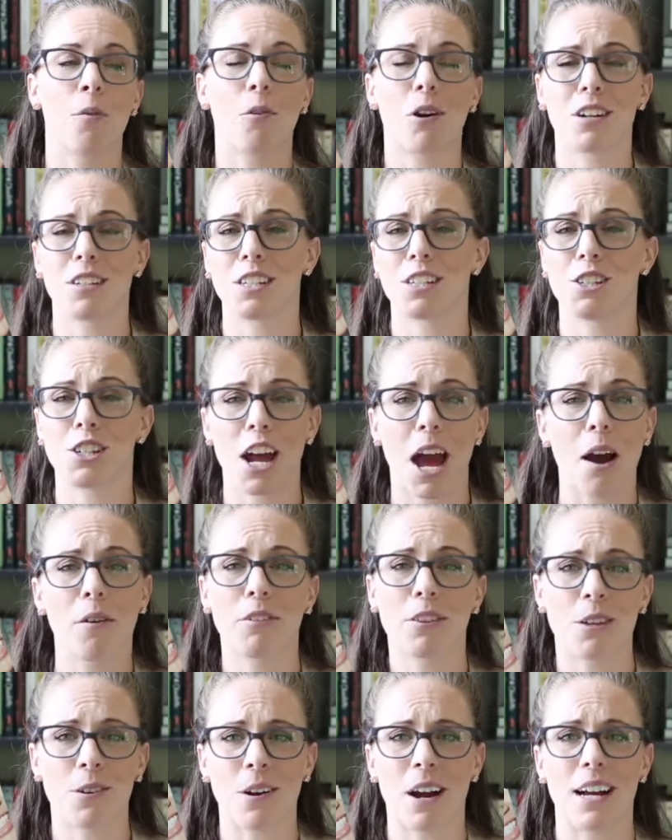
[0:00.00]
I want to chat
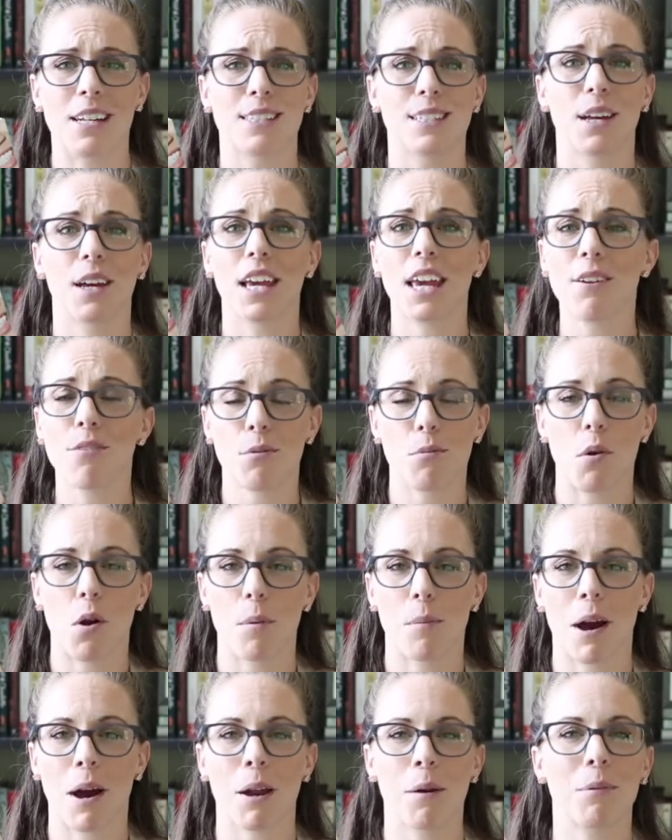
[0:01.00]
with you guys even
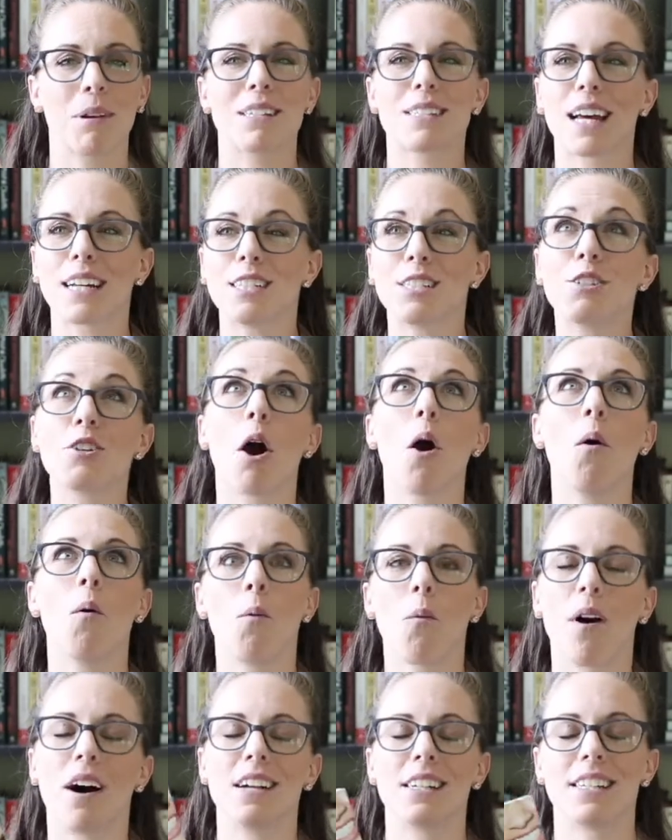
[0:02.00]
more about it because I
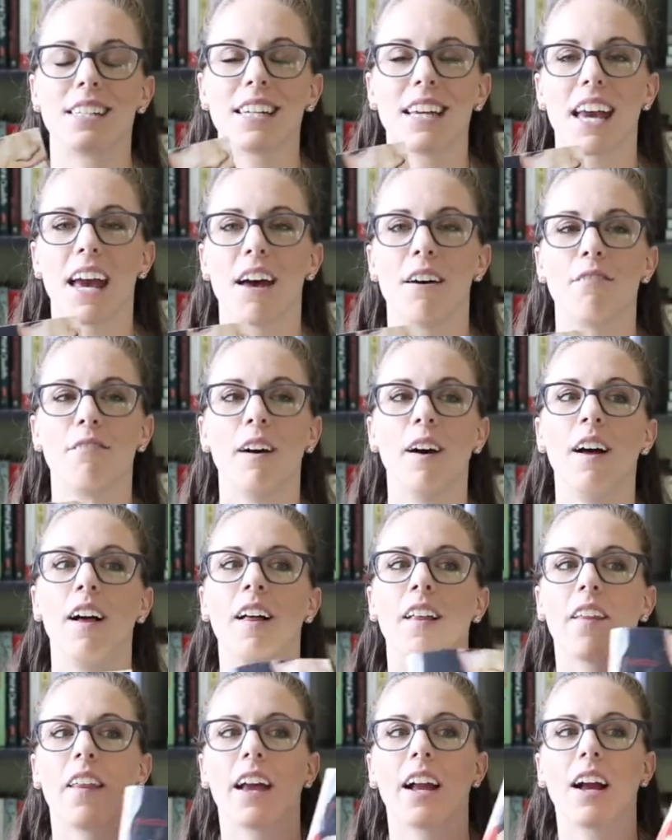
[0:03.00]
don't want to give
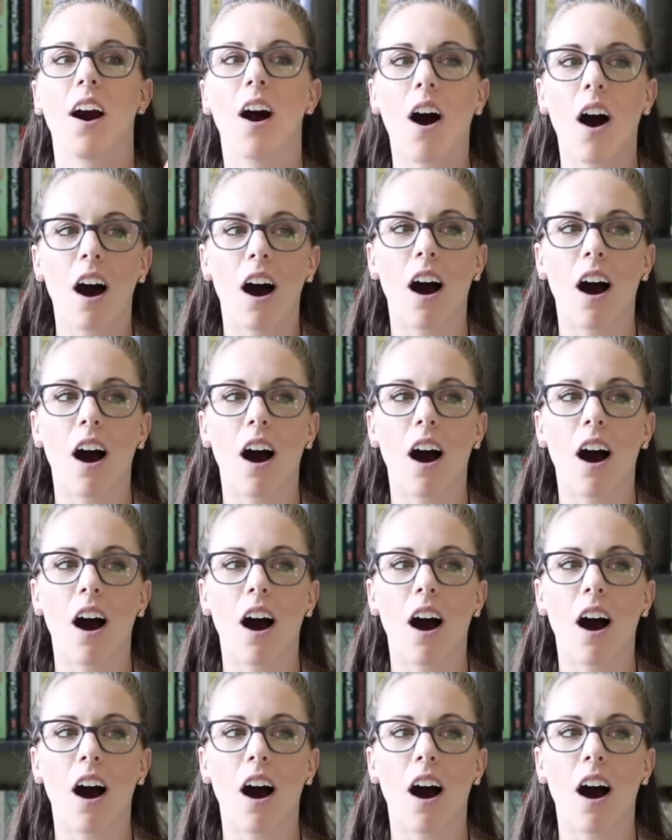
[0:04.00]
like